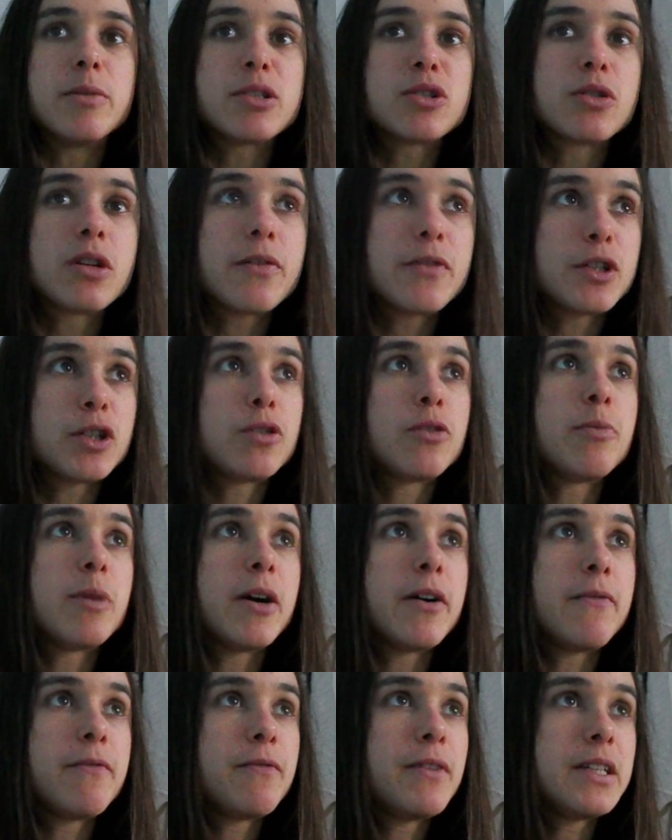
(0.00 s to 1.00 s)
It's got nothing to do with
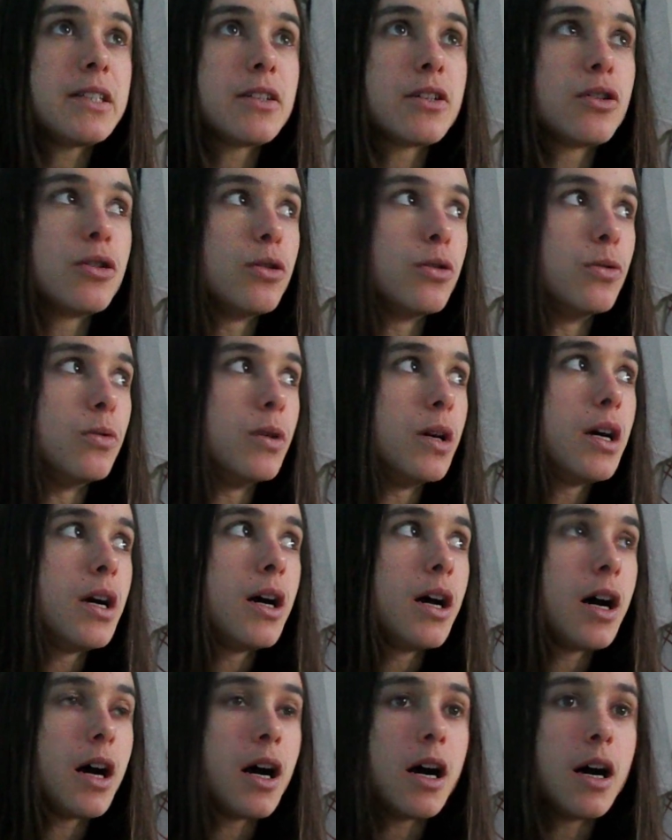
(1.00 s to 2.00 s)
my physical
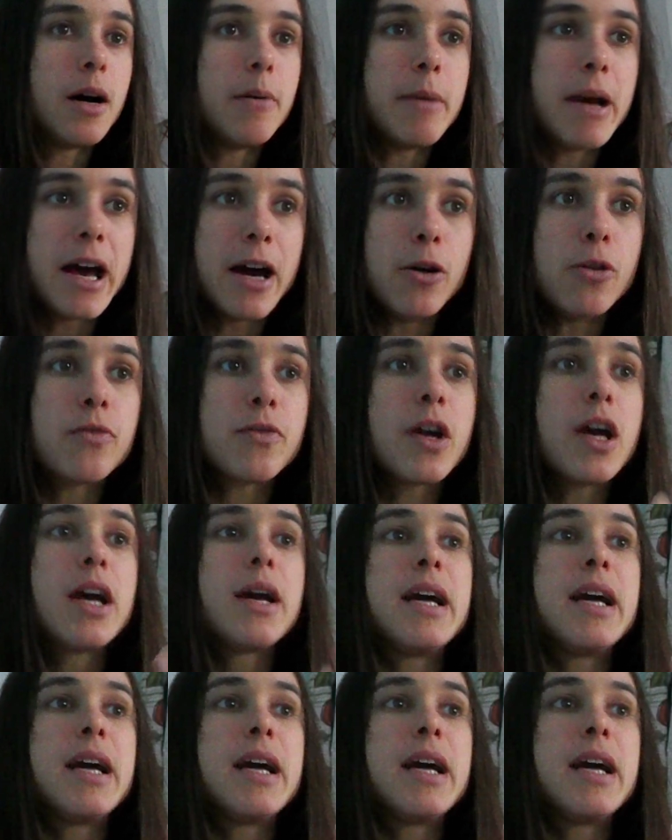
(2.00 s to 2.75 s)
health.